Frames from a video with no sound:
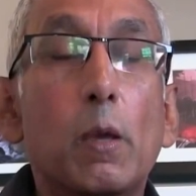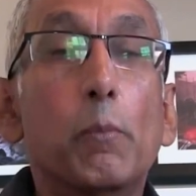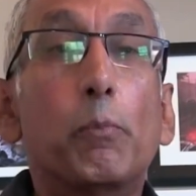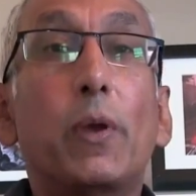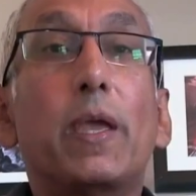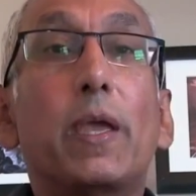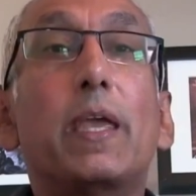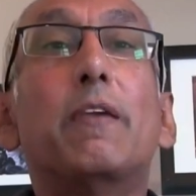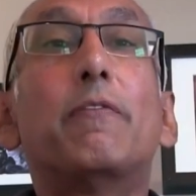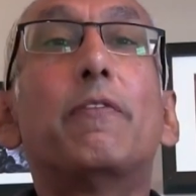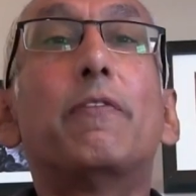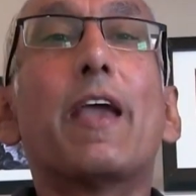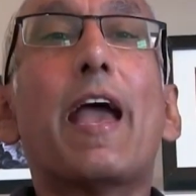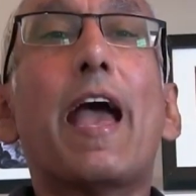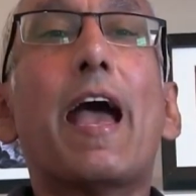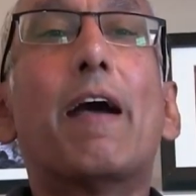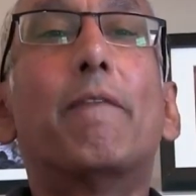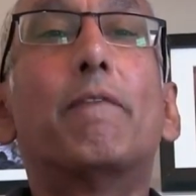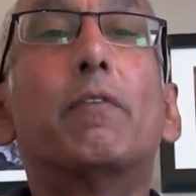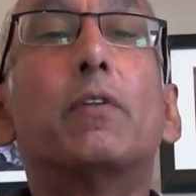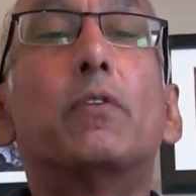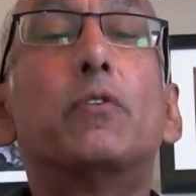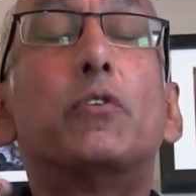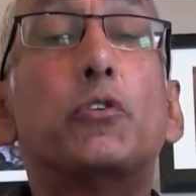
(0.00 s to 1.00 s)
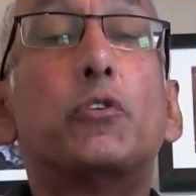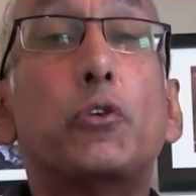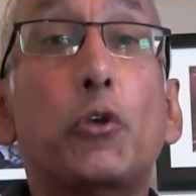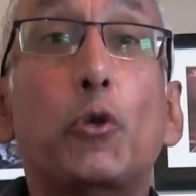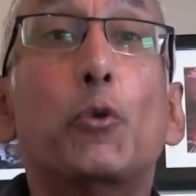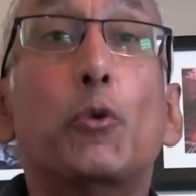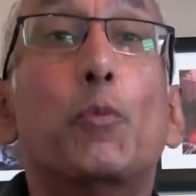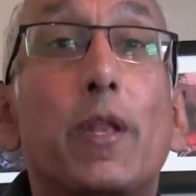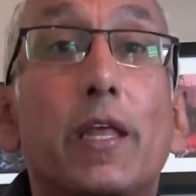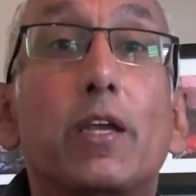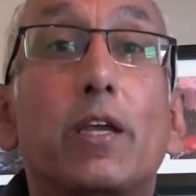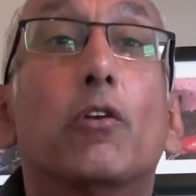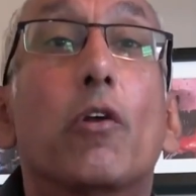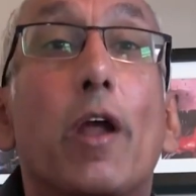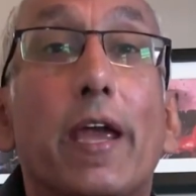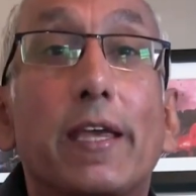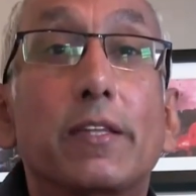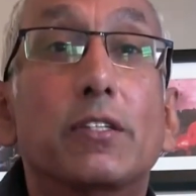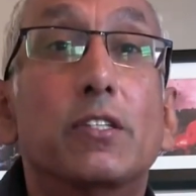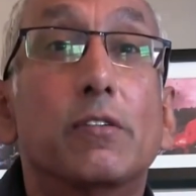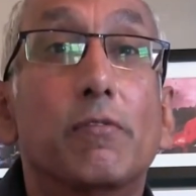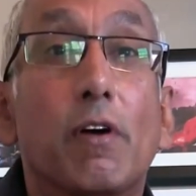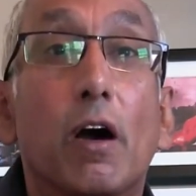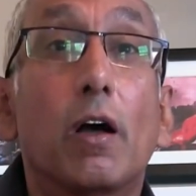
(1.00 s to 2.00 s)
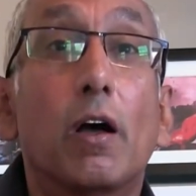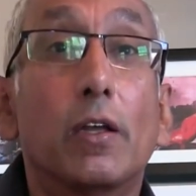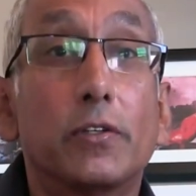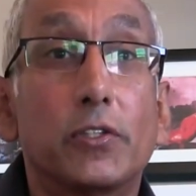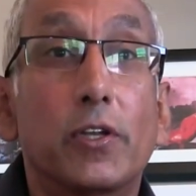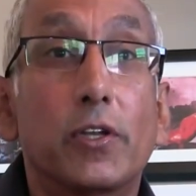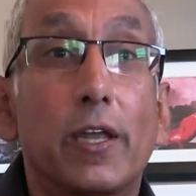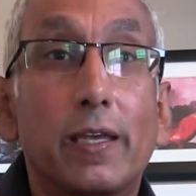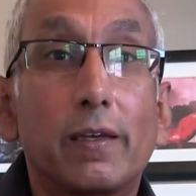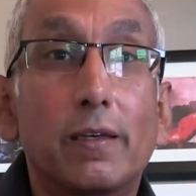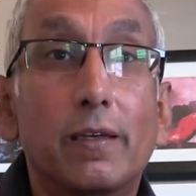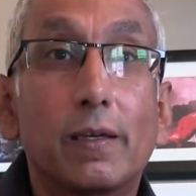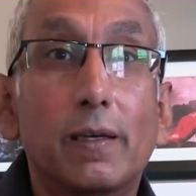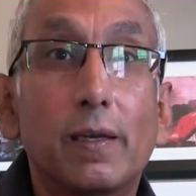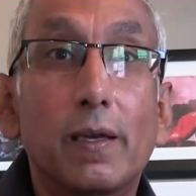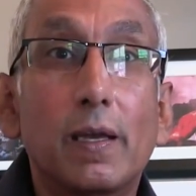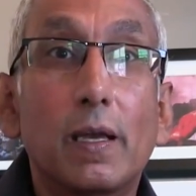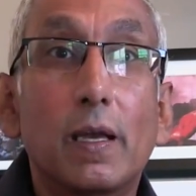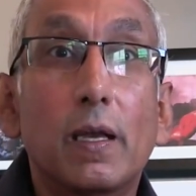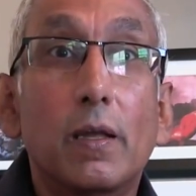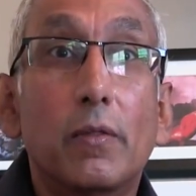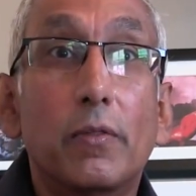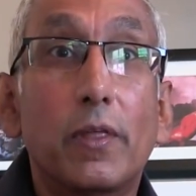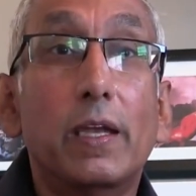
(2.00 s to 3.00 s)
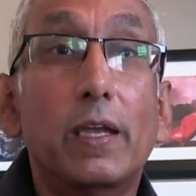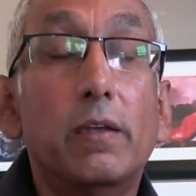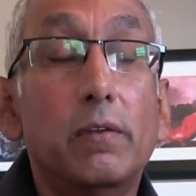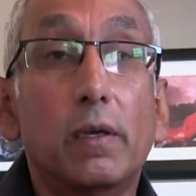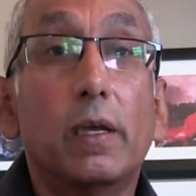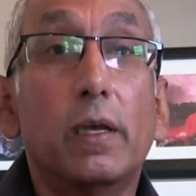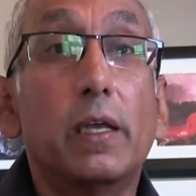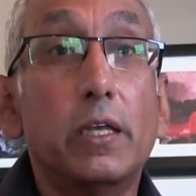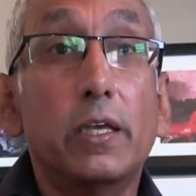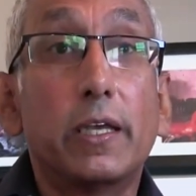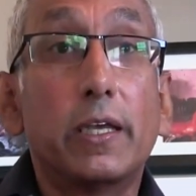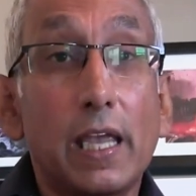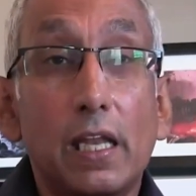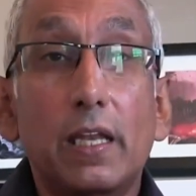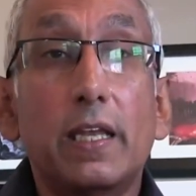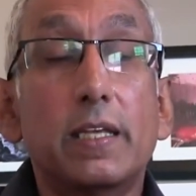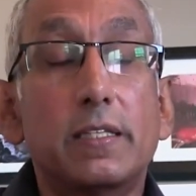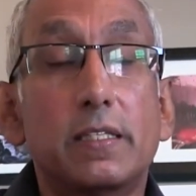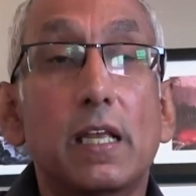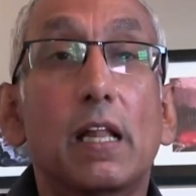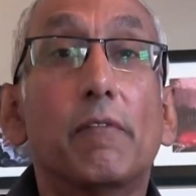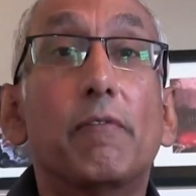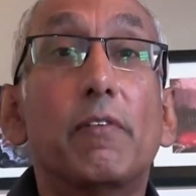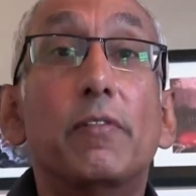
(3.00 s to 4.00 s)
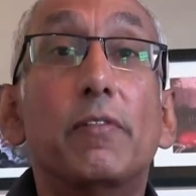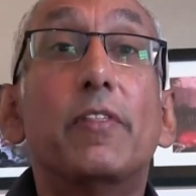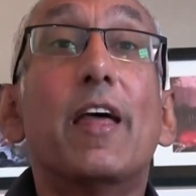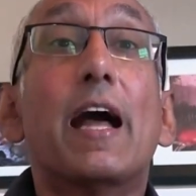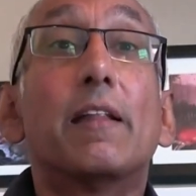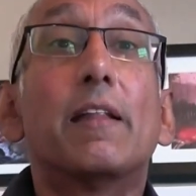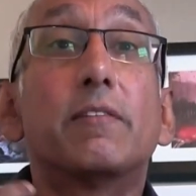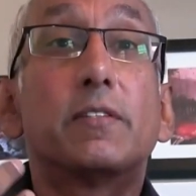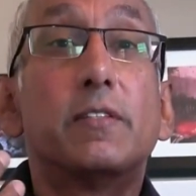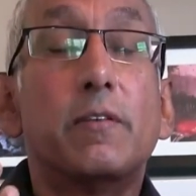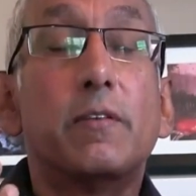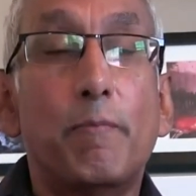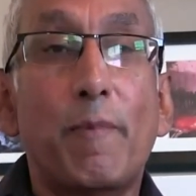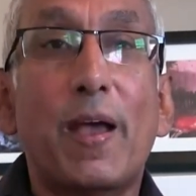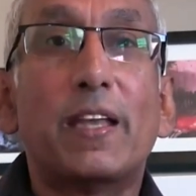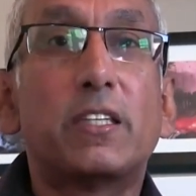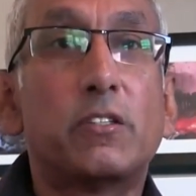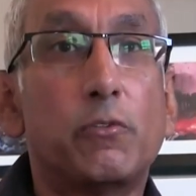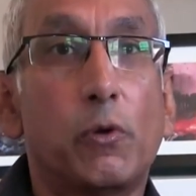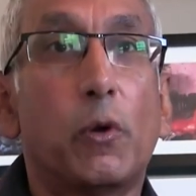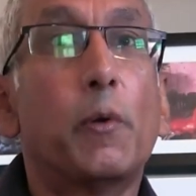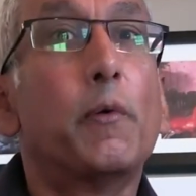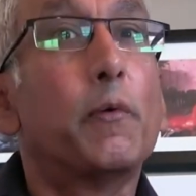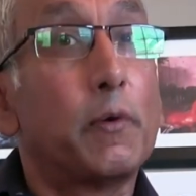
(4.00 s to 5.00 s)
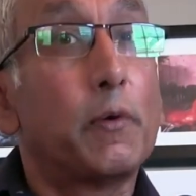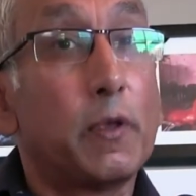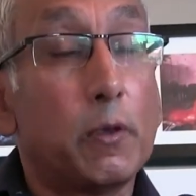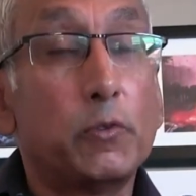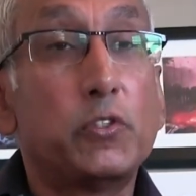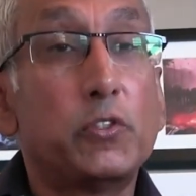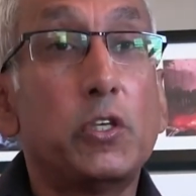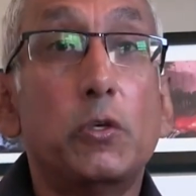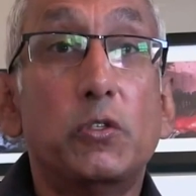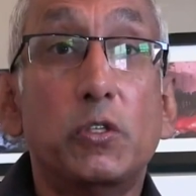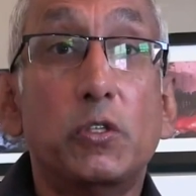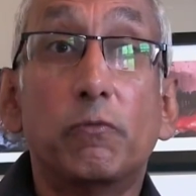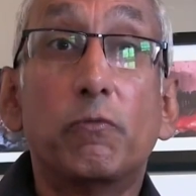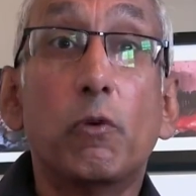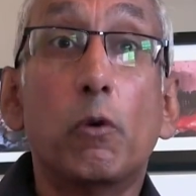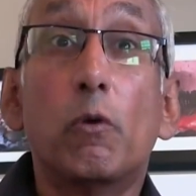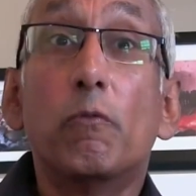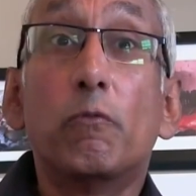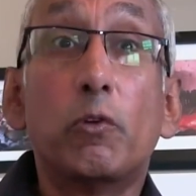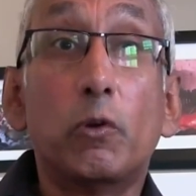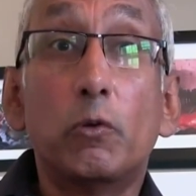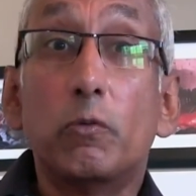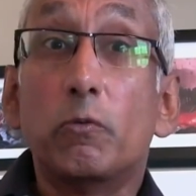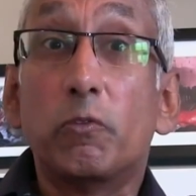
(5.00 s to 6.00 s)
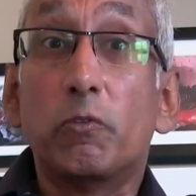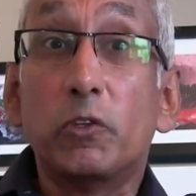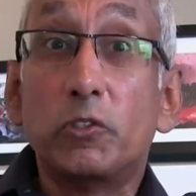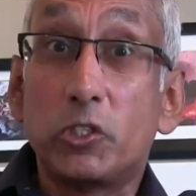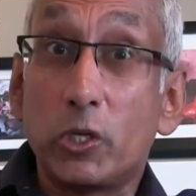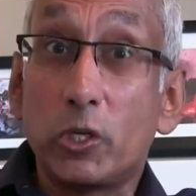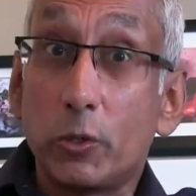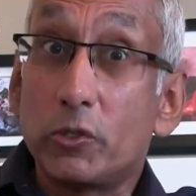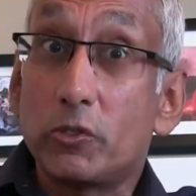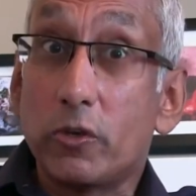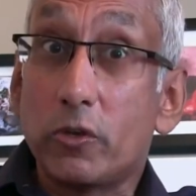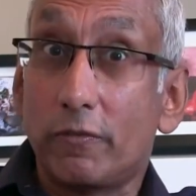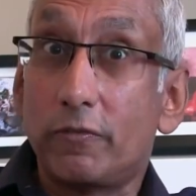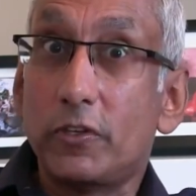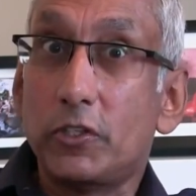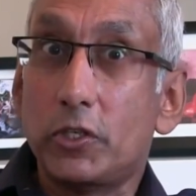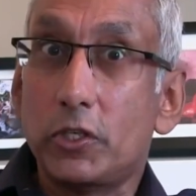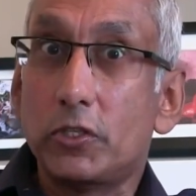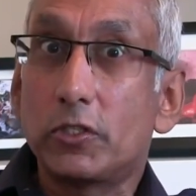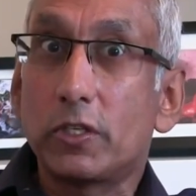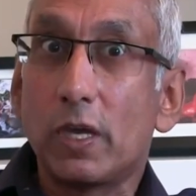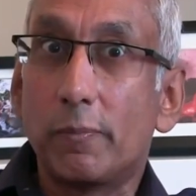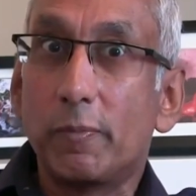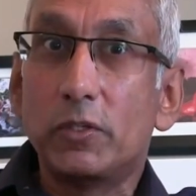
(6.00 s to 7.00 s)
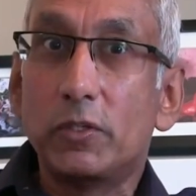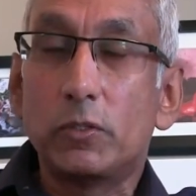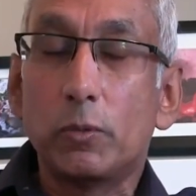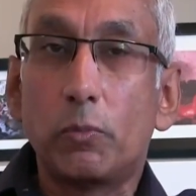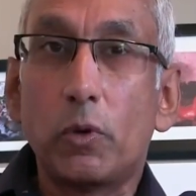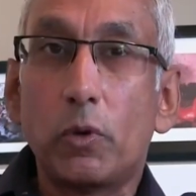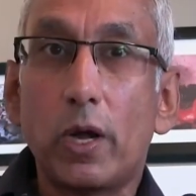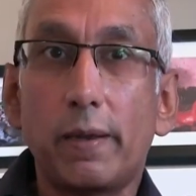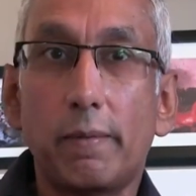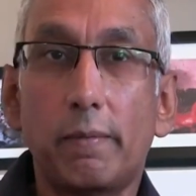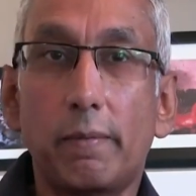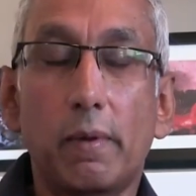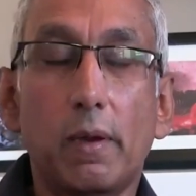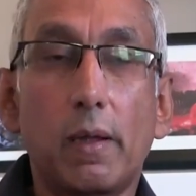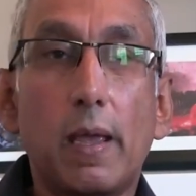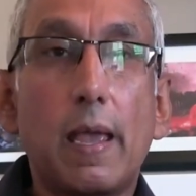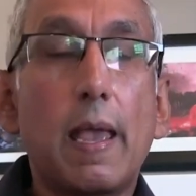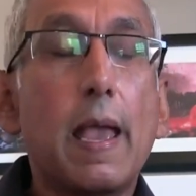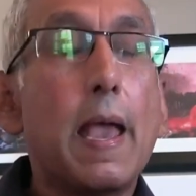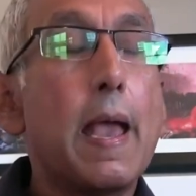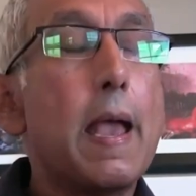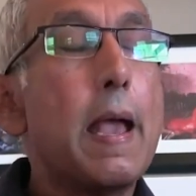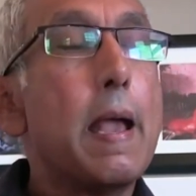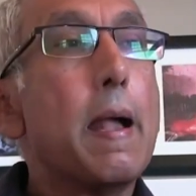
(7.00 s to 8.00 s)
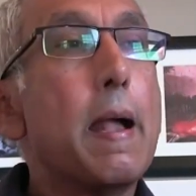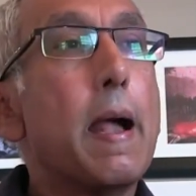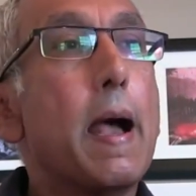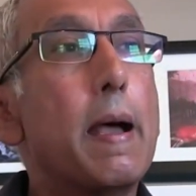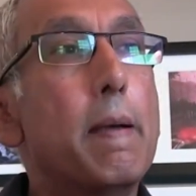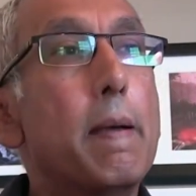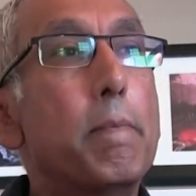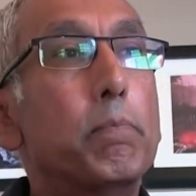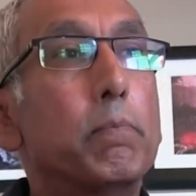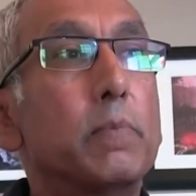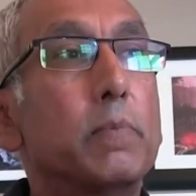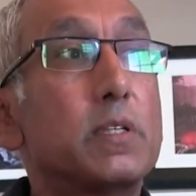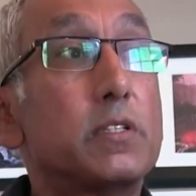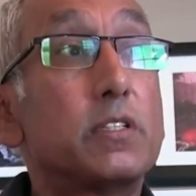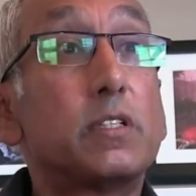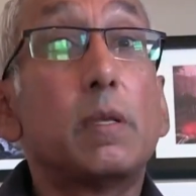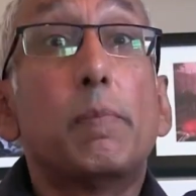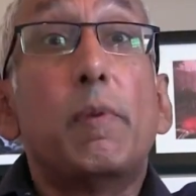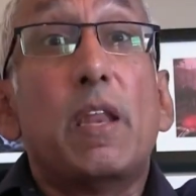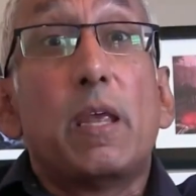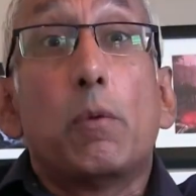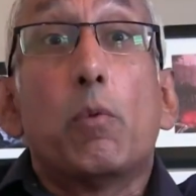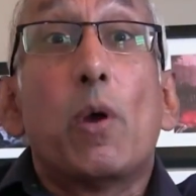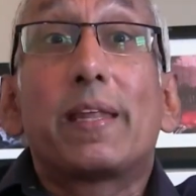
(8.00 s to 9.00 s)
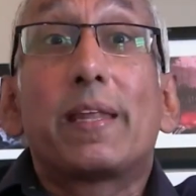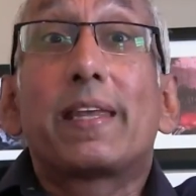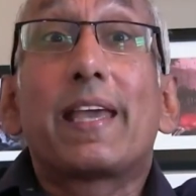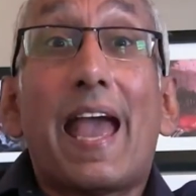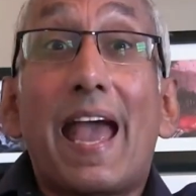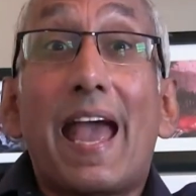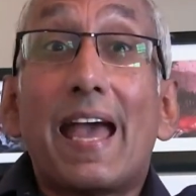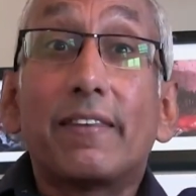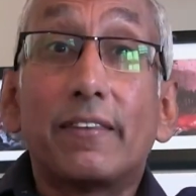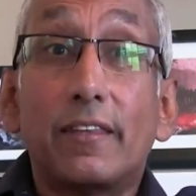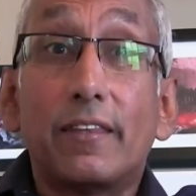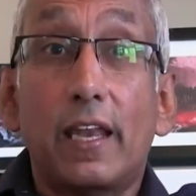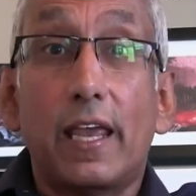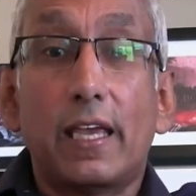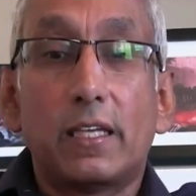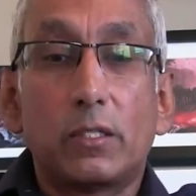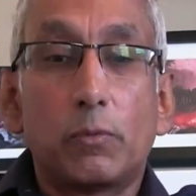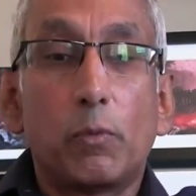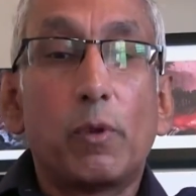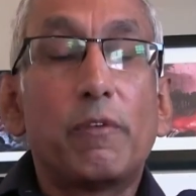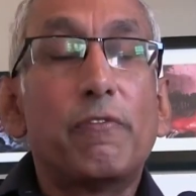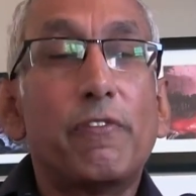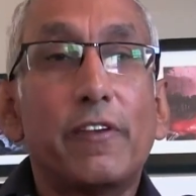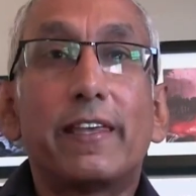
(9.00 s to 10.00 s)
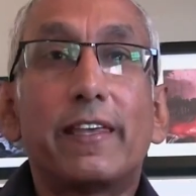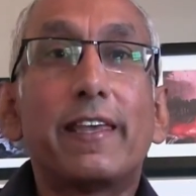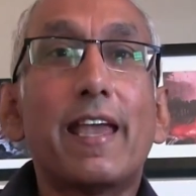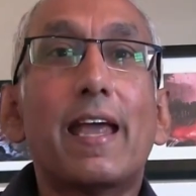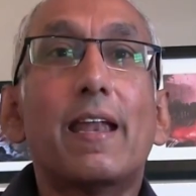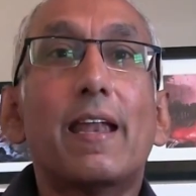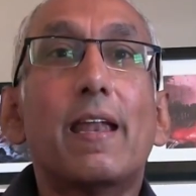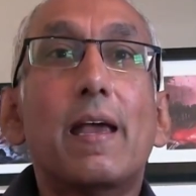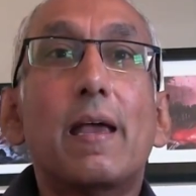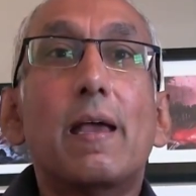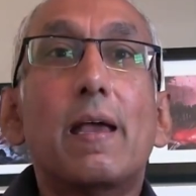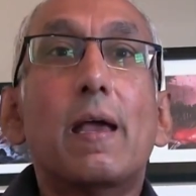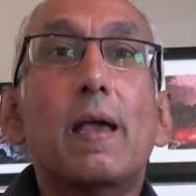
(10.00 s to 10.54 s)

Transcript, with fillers: But if you have too many grains of arsenic, then you kill yourself. And that's the metaphor he was using for, for, for Jewish refugees coming to Britain. Um, similarly, when Catholics, we forget